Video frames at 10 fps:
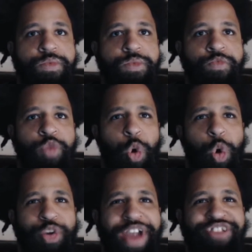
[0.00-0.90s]

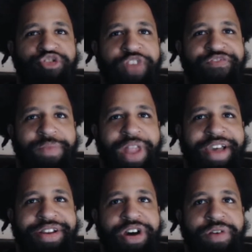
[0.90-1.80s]
Oh, nice trip from
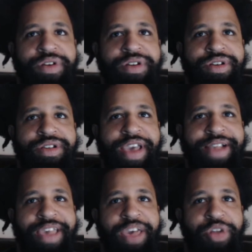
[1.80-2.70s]
Lando.
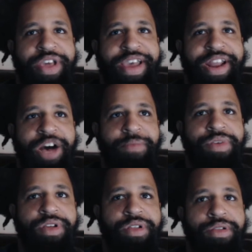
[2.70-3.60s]
Yancey able to get up
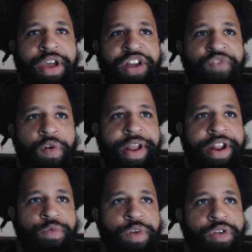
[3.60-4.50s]
and avoid any
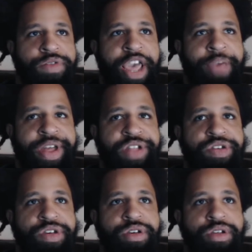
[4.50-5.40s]
real damage,
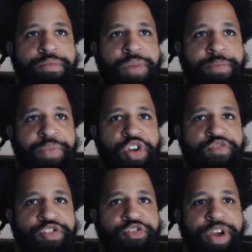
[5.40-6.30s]
but a beautiful
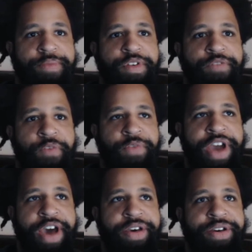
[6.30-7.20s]
trip from Venata.